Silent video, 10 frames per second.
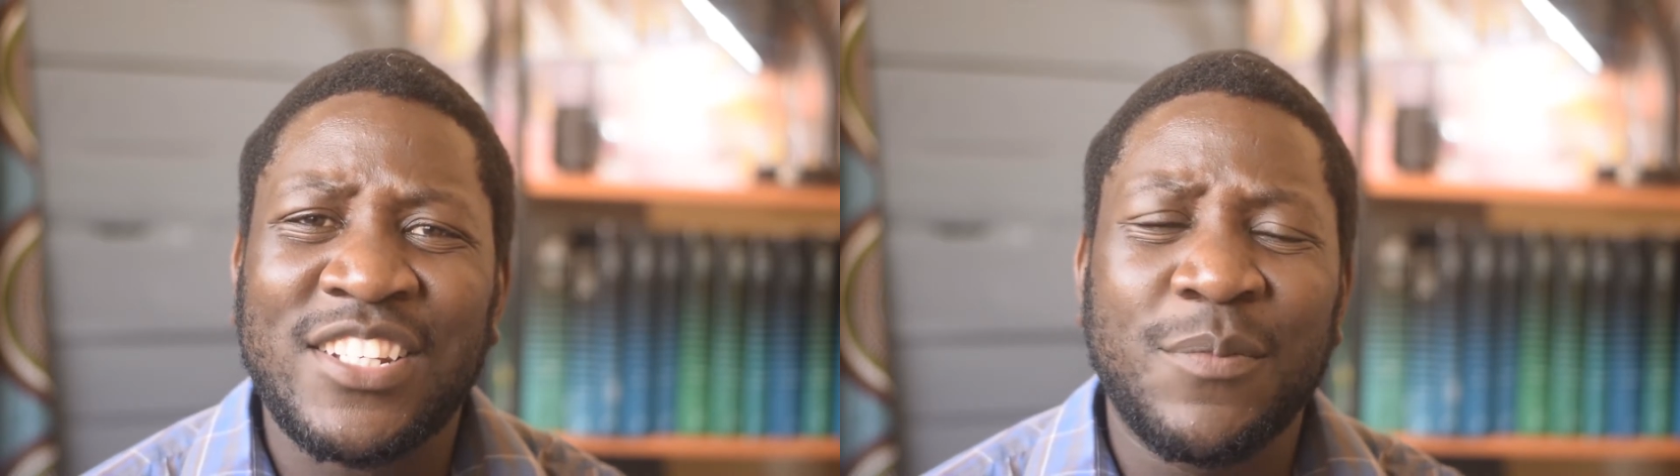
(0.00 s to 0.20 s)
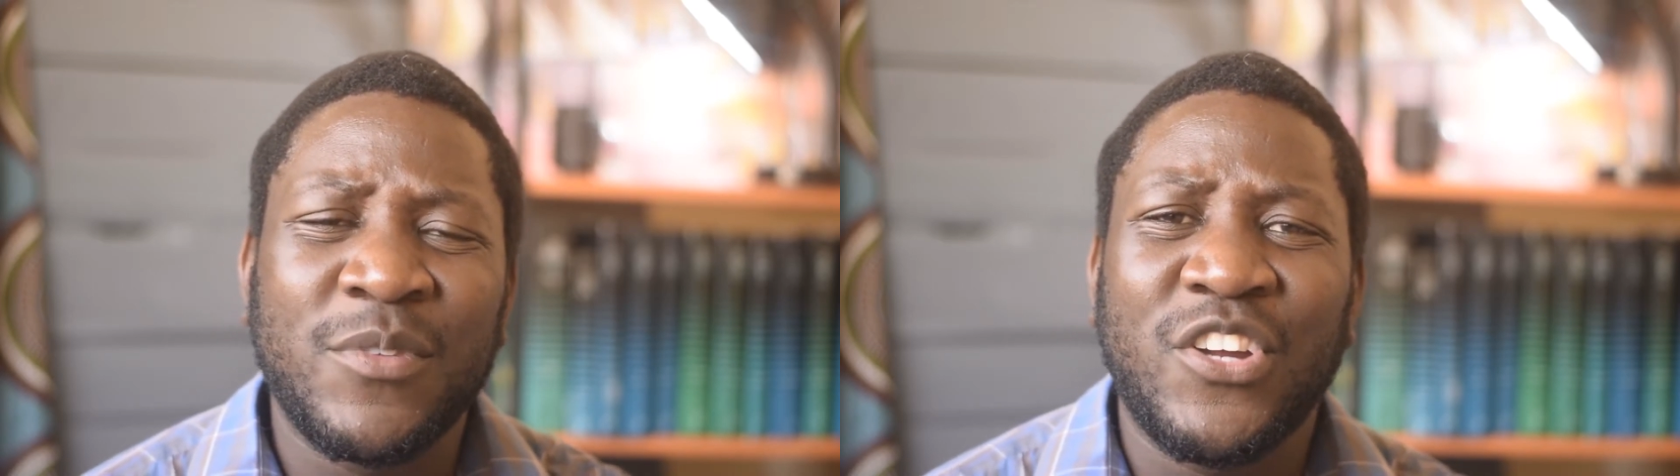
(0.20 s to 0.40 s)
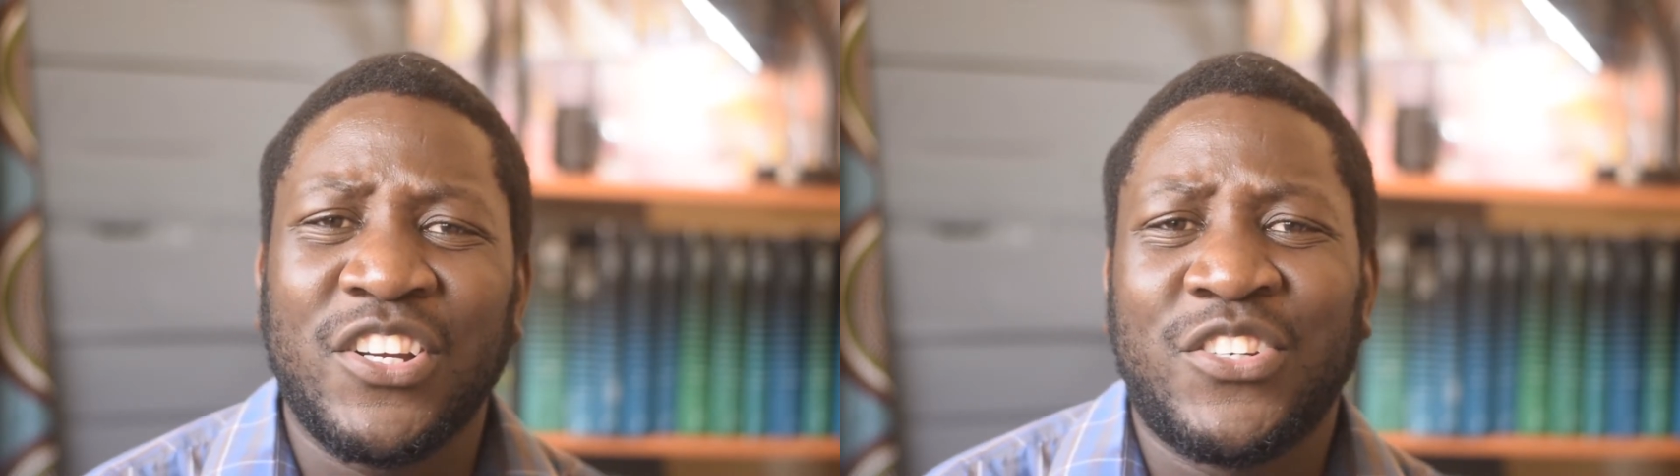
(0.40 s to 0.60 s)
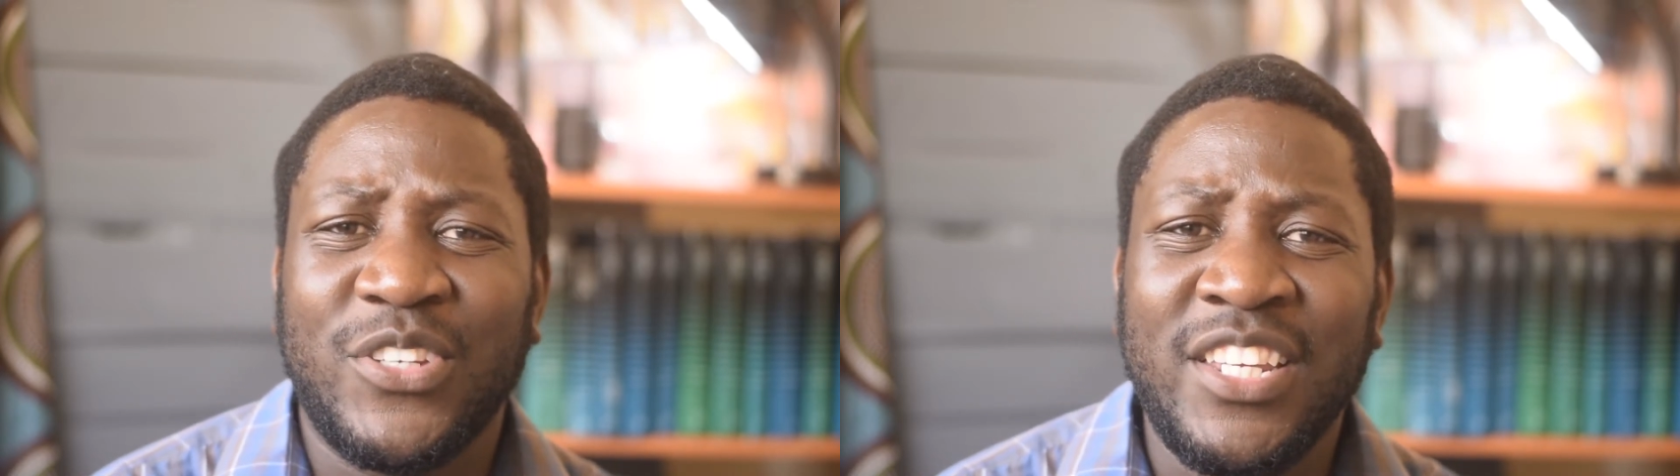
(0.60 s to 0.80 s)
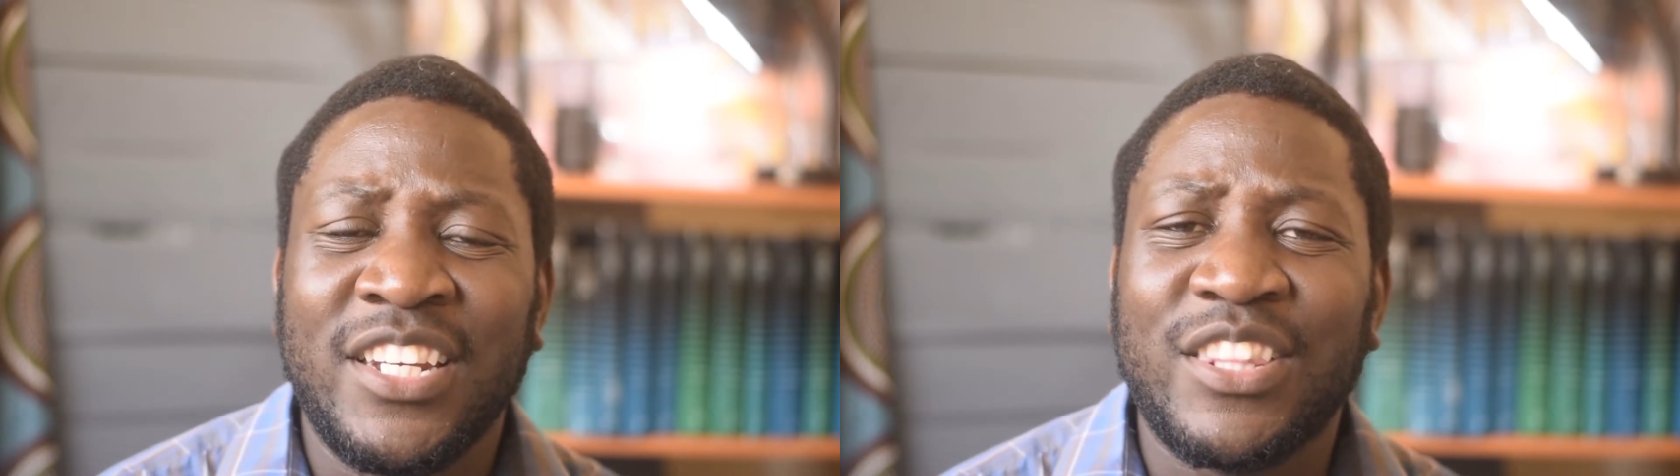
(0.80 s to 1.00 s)
them not to
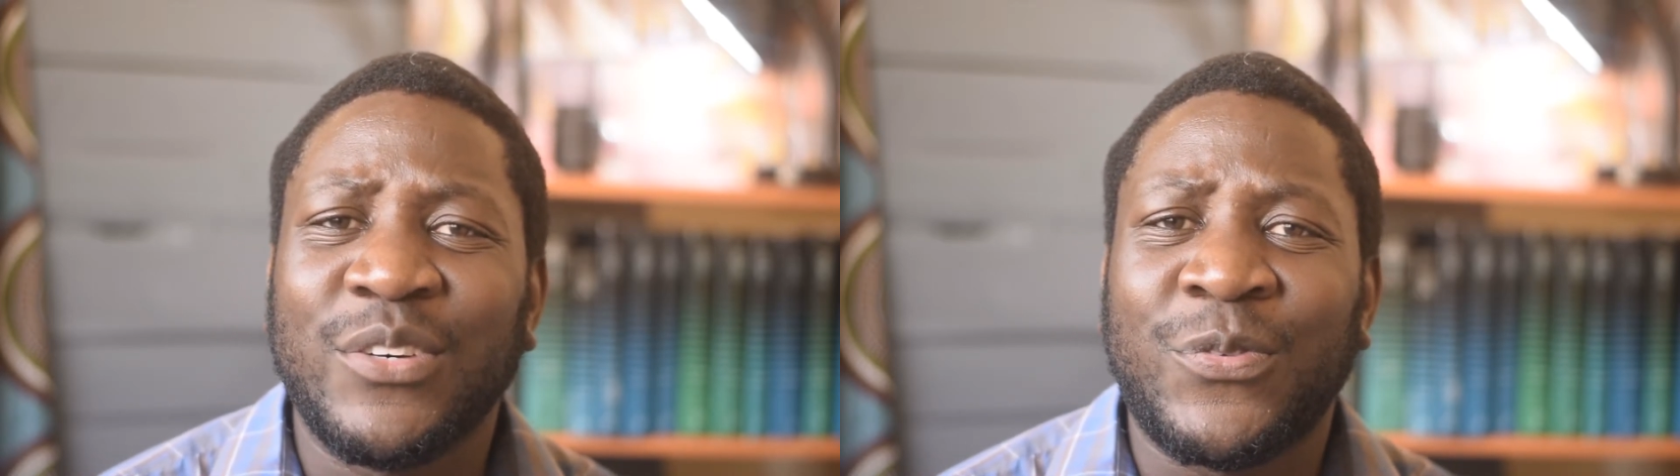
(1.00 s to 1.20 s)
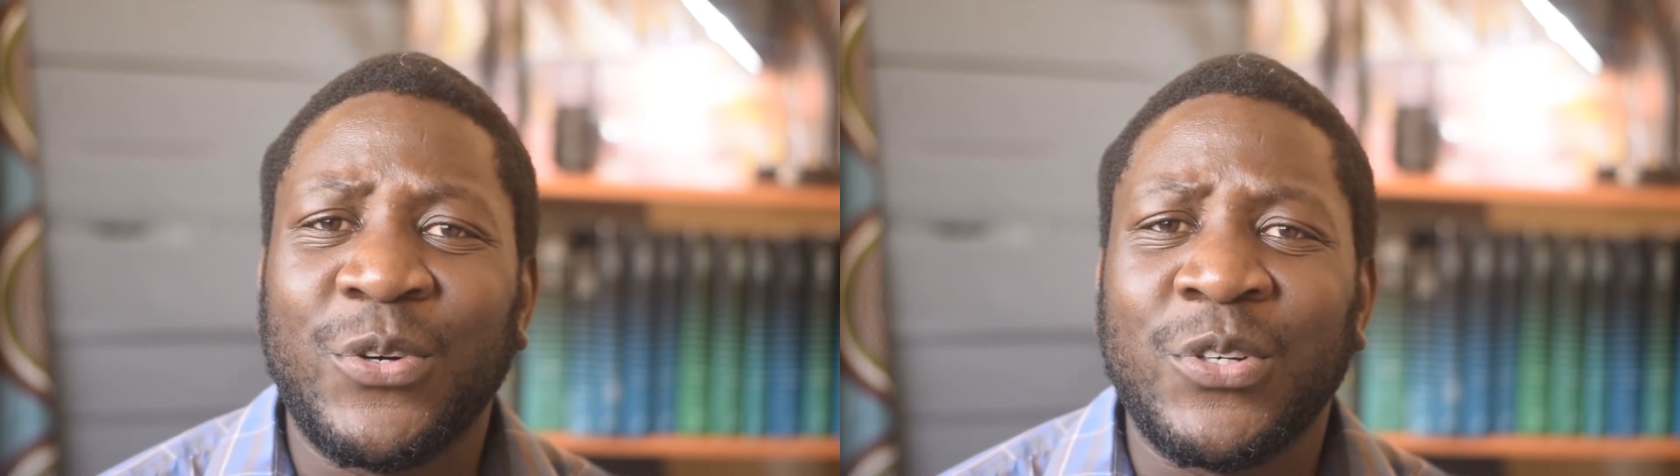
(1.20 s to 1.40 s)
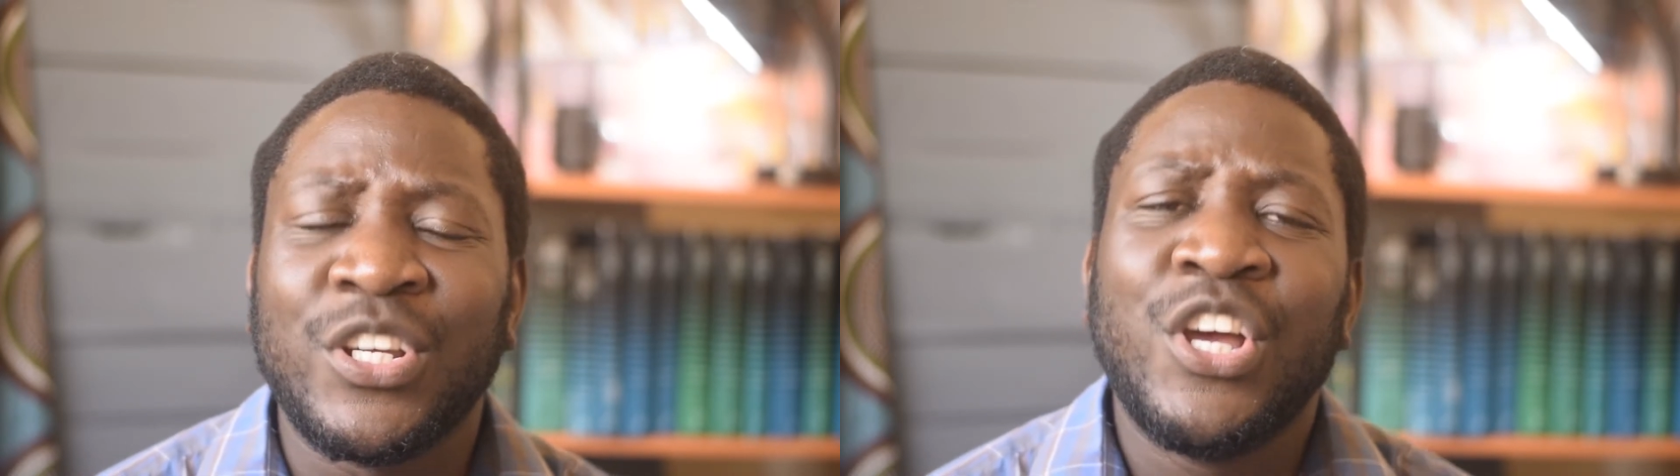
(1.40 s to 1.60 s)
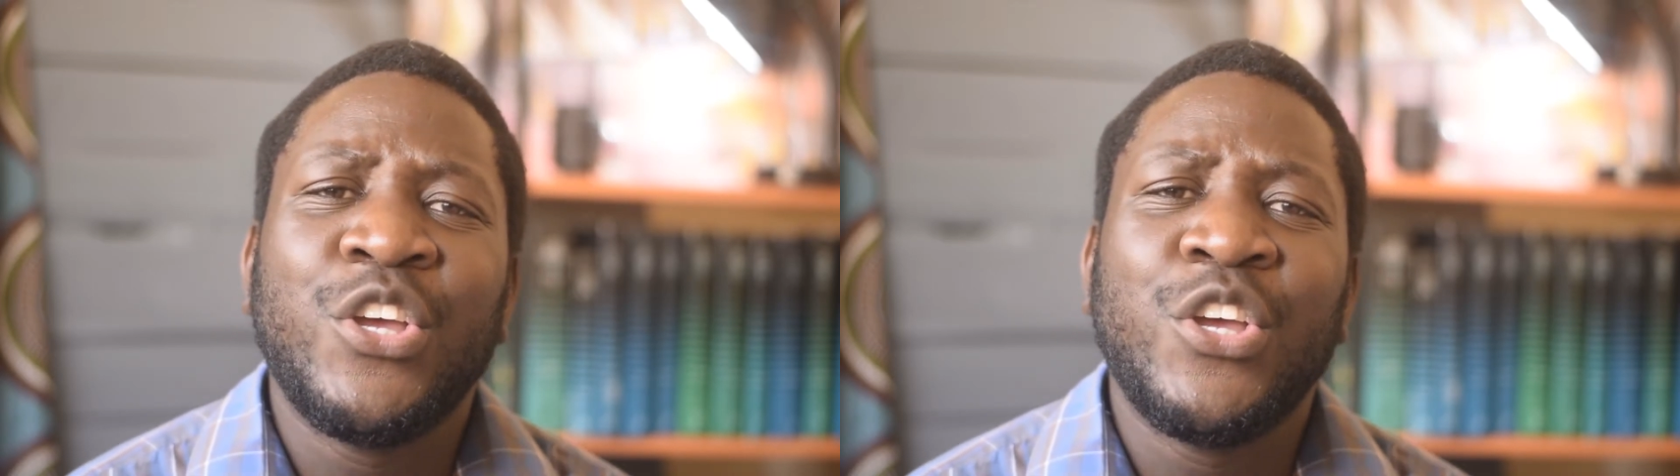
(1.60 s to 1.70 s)
eat the fruit,